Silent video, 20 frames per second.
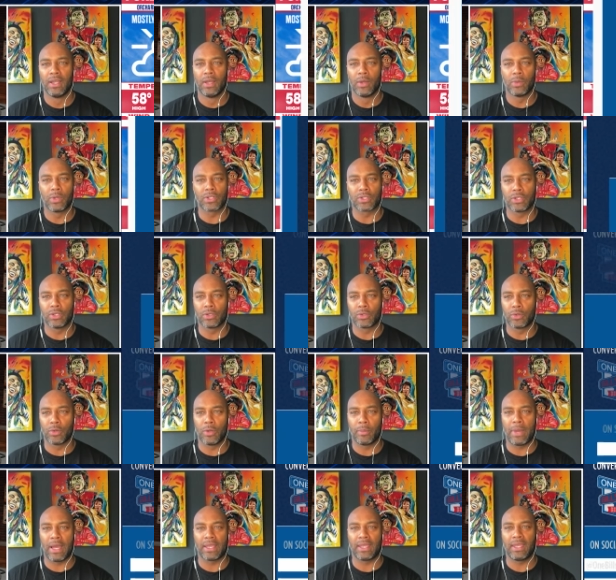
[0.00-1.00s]
We're still
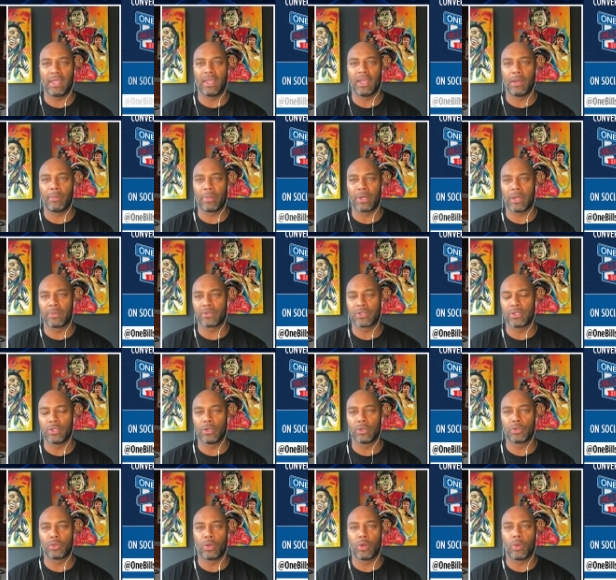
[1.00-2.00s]
doing my camp, and I'm still
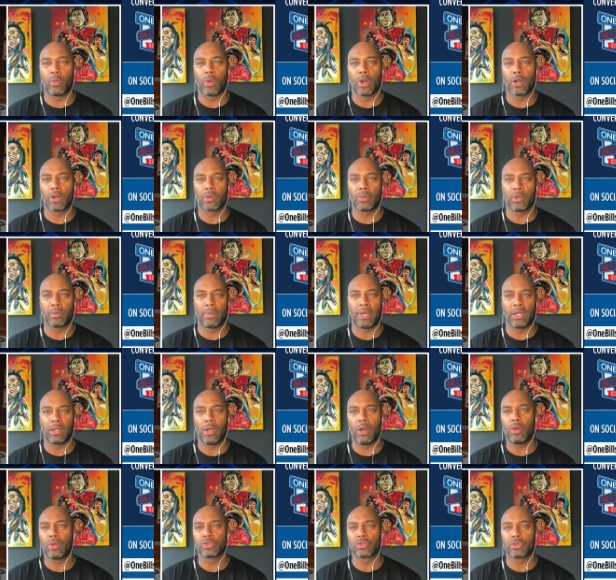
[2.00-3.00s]
doing work with my
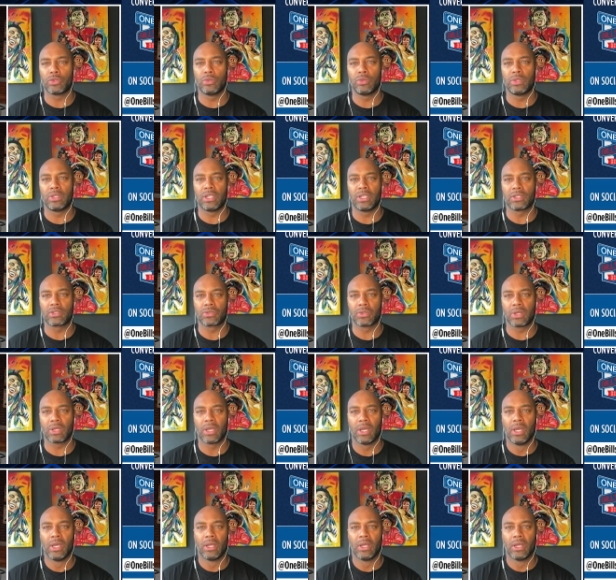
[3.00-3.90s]
local school district.